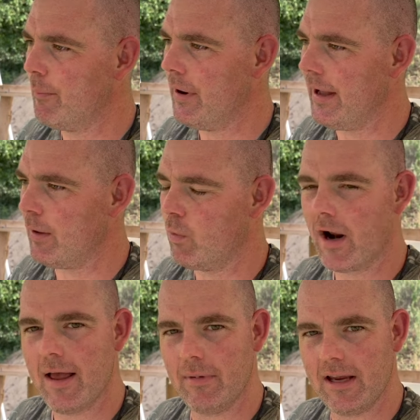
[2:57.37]
but what
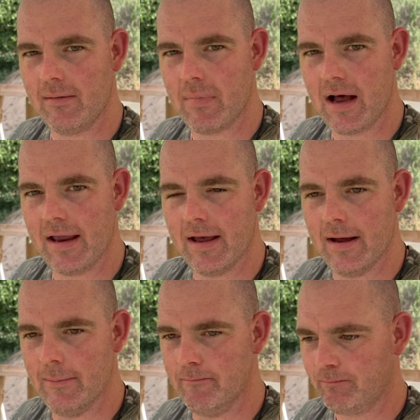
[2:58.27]
i mean by
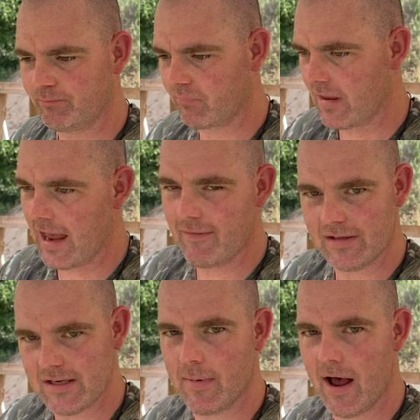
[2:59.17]
um, having
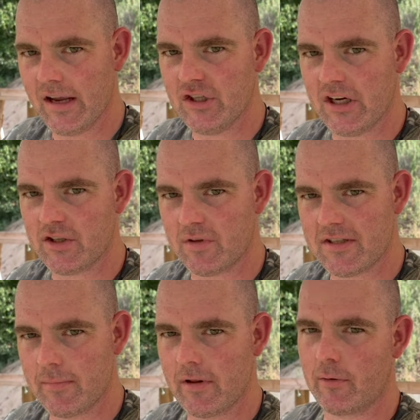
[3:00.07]
some hijinks with
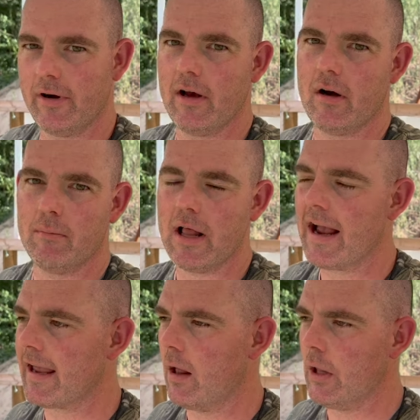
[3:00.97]
some of the 300
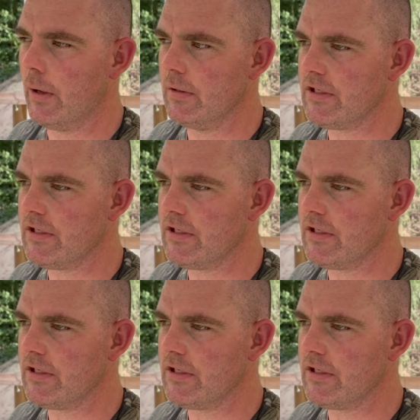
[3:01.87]
blackout loads.